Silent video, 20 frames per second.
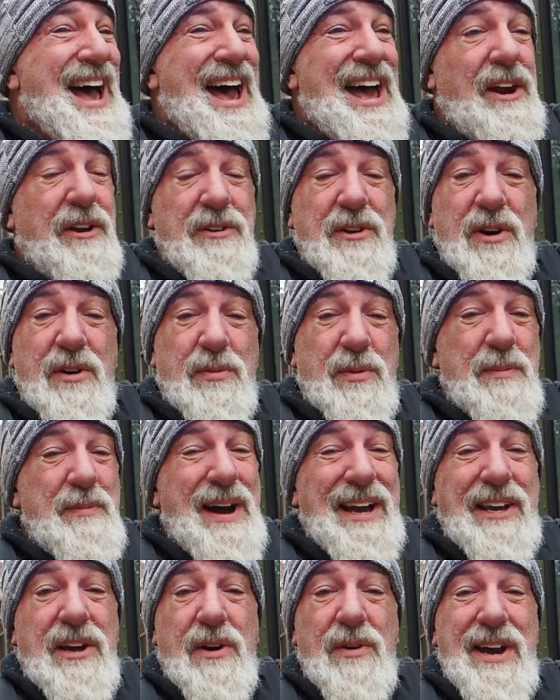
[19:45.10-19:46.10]
I don't know, we
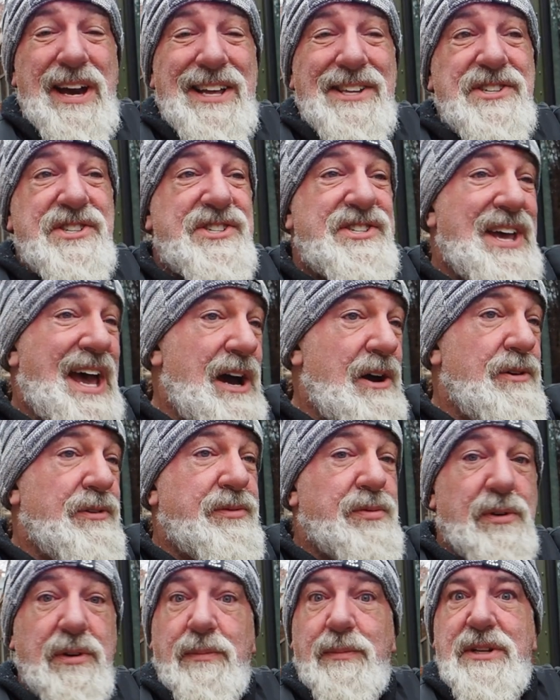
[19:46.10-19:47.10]
might go head south.
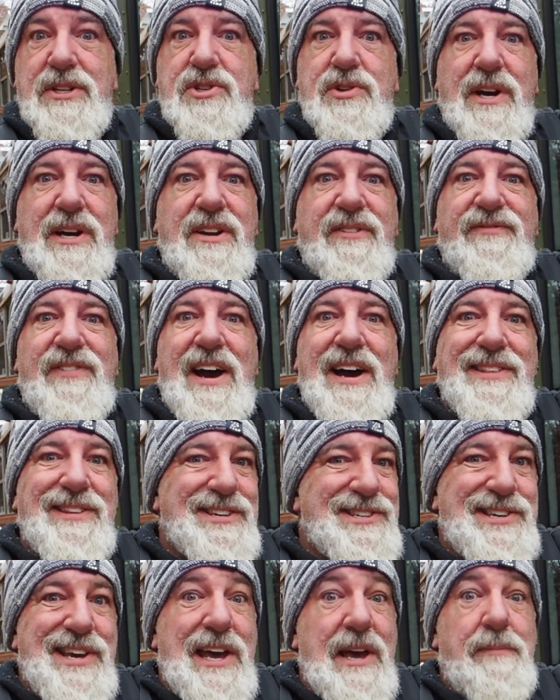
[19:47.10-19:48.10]
We're been trying to find
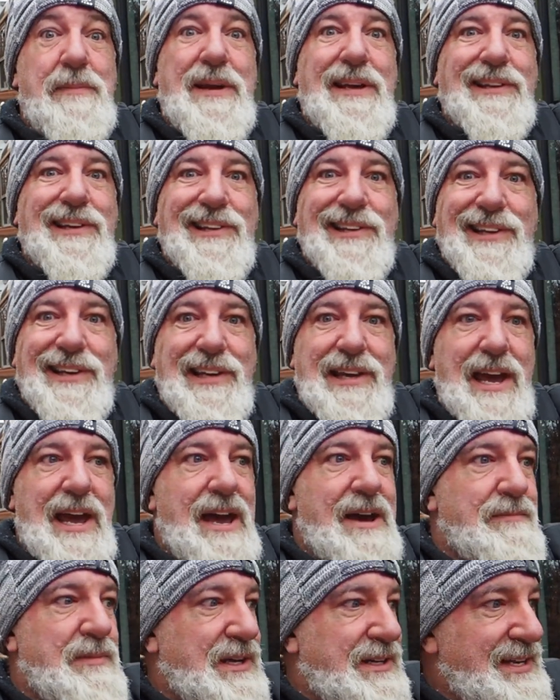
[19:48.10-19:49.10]
this hippie little
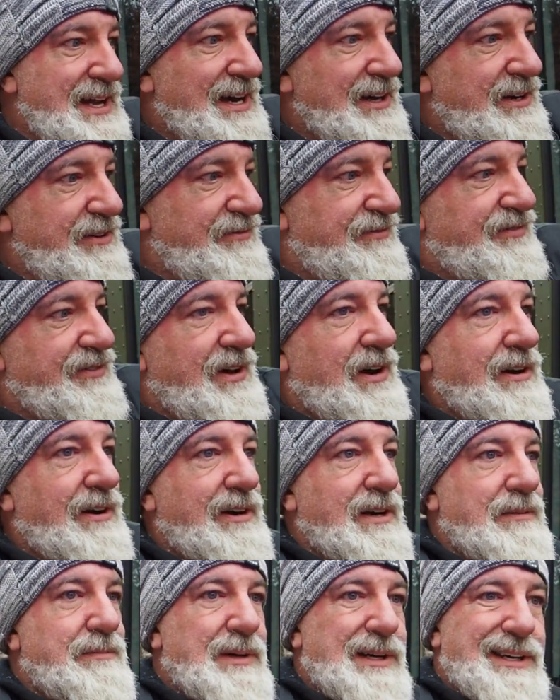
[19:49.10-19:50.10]
encampment down in
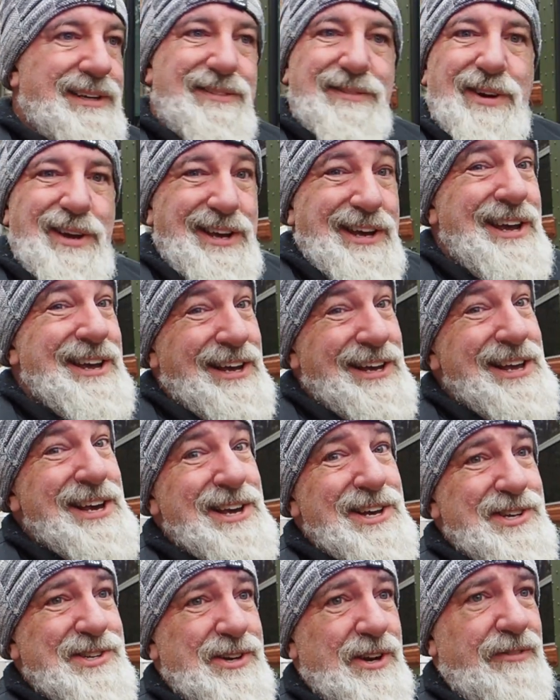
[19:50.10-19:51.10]
Florida, but
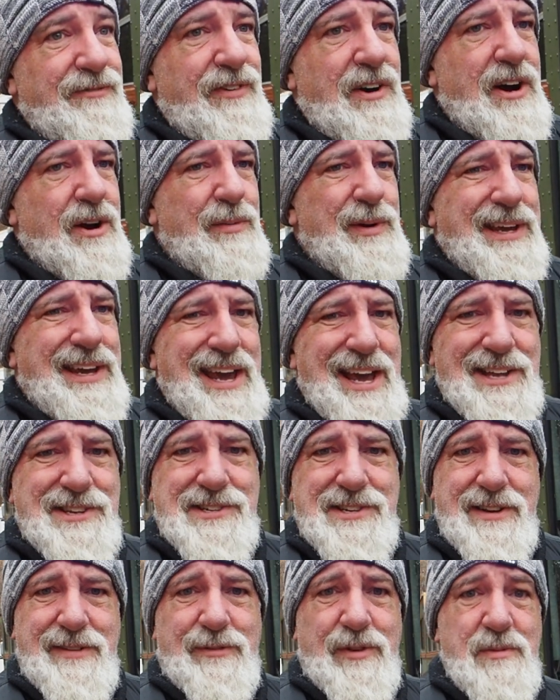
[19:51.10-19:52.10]
so far we can't
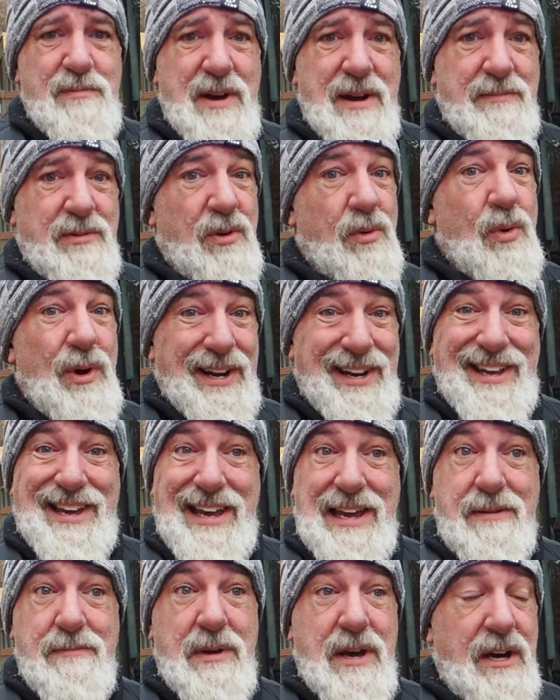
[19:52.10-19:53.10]
seem to remember what
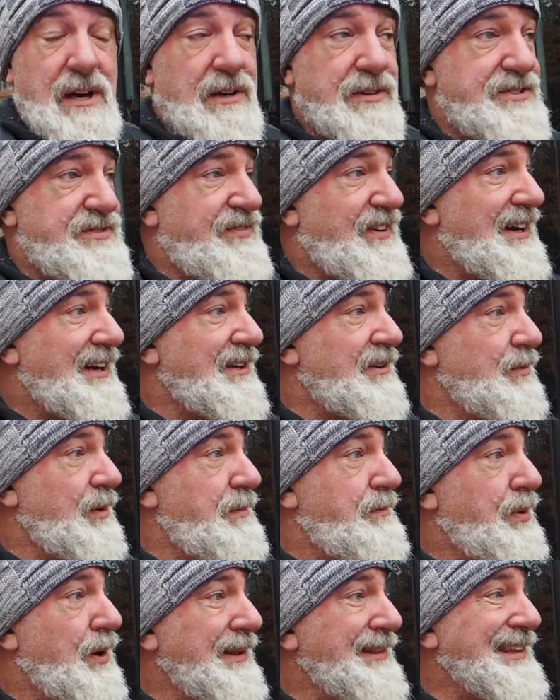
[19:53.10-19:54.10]
emails file we
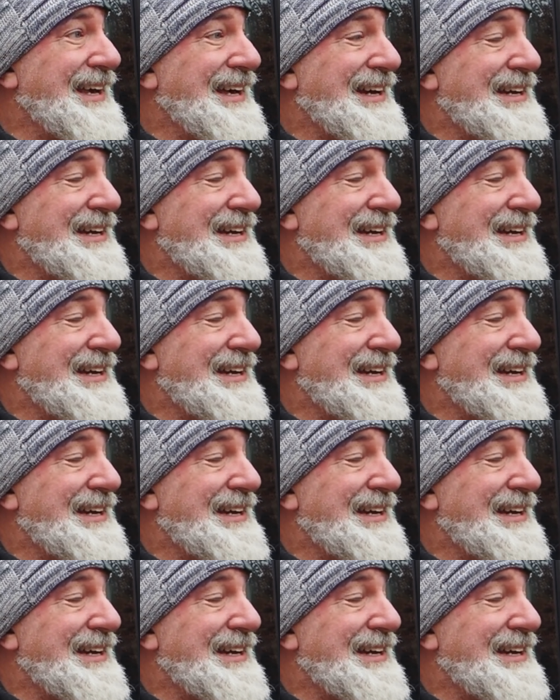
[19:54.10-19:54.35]
put that